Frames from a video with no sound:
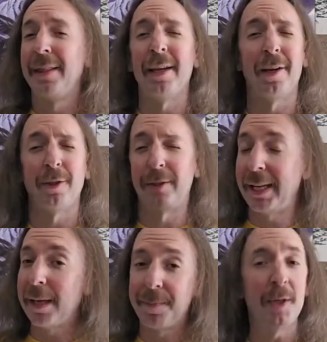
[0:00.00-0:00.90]
Their
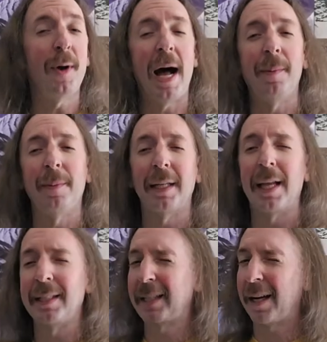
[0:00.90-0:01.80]
debut album that
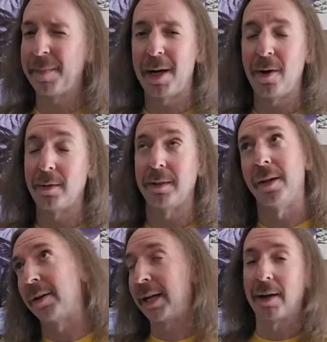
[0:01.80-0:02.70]
had come out,
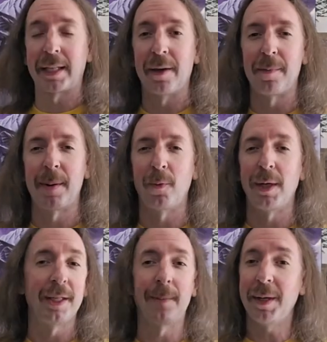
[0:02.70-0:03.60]
now I can't remember
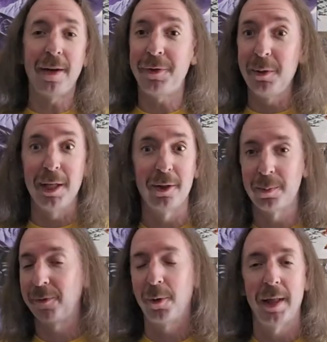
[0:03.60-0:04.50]
what year, but a few years
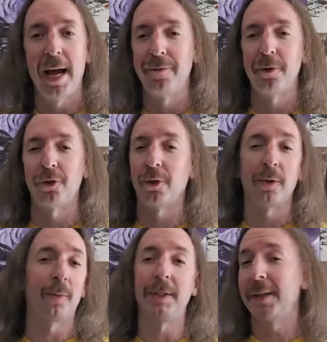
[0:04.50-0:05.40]
before that for sure,
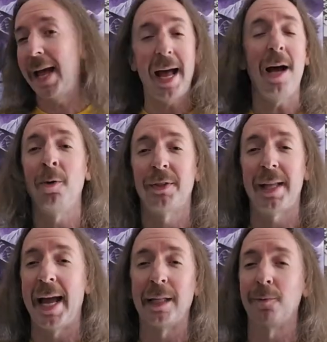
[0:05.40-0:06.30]
was
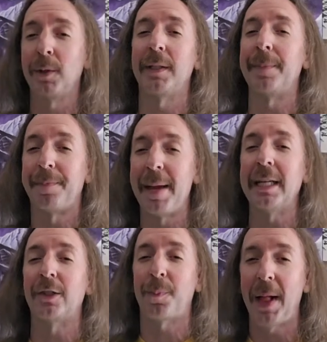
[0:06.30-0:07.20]
outstanding, really made
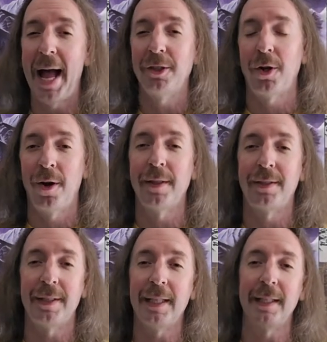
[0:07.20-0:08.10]
a splash on the
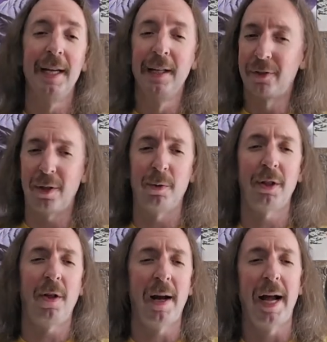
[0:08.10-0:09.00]
scene. So there was a
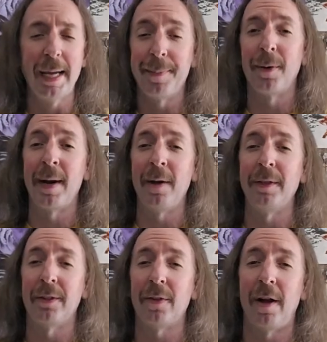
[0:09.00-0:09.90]
lot of hype around
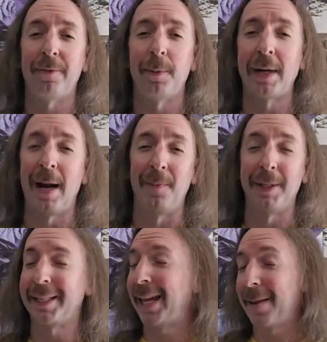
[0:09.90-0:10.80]
this sophomore album when
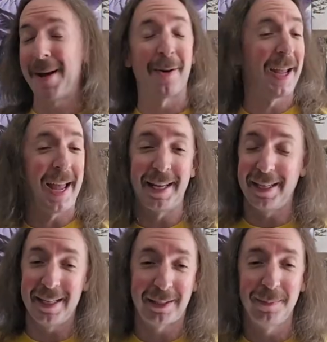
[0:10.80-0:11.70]
it came out, and
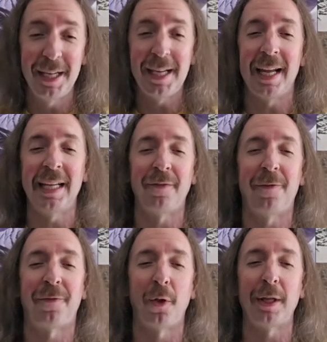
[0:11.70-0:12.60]
to me, it
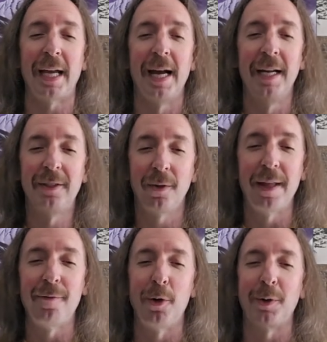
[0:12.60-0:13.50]
fully
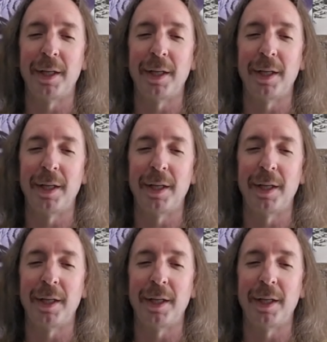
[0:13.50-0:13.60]
delivered.